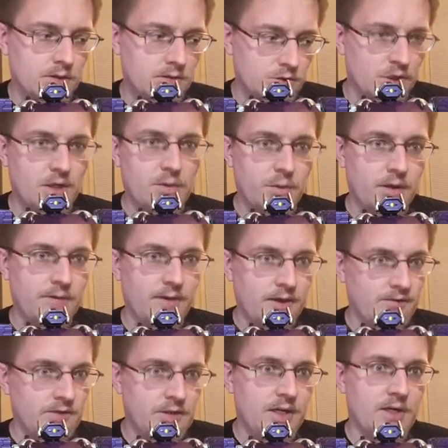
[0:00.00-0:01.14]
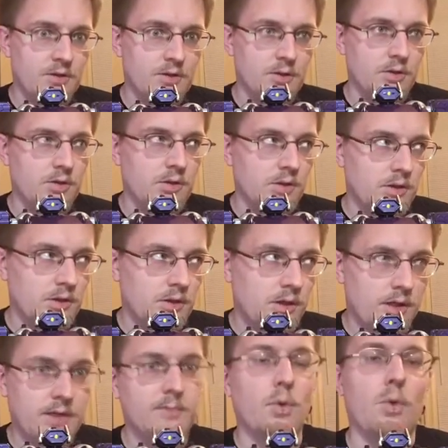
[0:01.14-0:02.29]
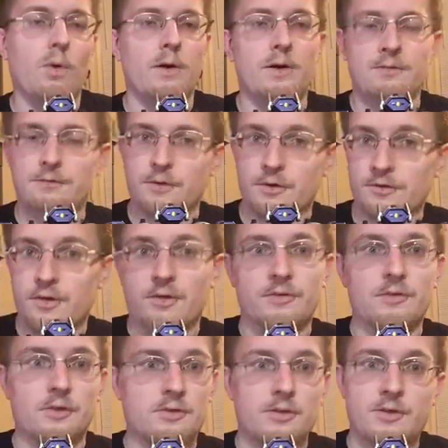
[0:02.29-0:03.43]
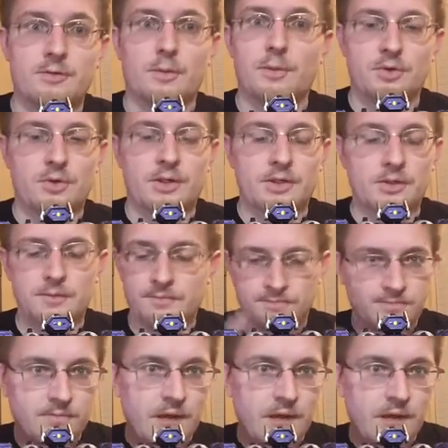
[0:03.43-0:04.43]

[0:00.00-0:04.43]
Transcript: Shockwave as a character anymore, for as long as you're a Transformers collector,